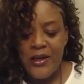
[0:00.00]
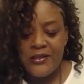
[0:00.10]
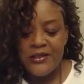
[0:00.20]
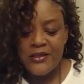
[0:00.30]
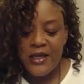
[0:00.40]

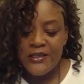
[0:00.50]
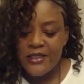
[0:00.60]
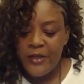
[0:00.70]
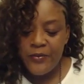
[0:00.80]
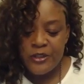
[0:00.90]
Says God is
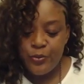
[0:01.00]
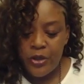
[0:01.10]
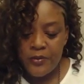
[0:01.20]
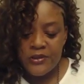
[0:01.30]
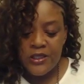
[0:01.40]
keeping his
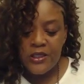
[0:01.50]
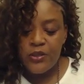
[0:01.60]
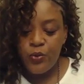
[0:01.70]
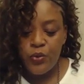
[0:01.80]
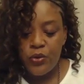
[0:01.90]
promise. In
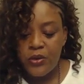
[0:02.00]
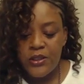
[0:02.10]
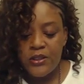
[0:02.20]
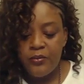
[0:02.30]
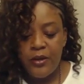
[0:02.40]
the world,
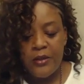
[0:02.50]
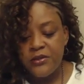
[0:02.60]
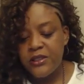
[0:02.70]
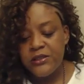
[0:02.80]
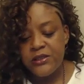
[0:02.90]
in the
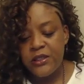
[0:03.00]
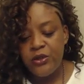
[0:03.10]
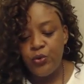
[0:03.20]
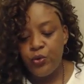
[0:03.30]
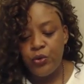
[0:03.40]
Bible says, is
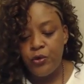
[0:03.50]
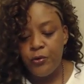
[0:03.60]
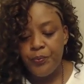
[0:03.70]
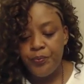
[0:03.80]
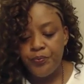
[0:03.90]
in the
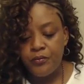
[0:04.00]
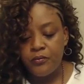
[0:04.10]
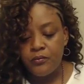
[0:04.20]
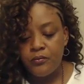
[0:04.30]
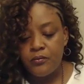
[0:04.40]
world,
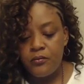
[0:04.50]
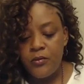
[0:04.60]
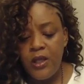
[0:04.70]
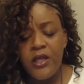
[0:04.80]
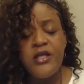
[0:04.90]

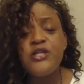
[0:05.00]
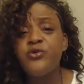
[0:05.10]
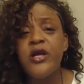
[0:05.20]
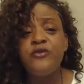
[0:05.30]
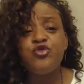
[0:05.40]
ye
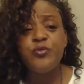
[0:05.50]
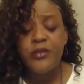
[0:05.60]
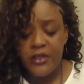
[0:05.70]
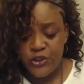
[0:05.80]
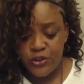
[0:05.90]
shall have
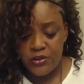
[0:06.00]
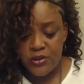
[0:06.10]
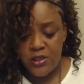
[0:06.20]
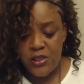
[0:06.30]
tribulation.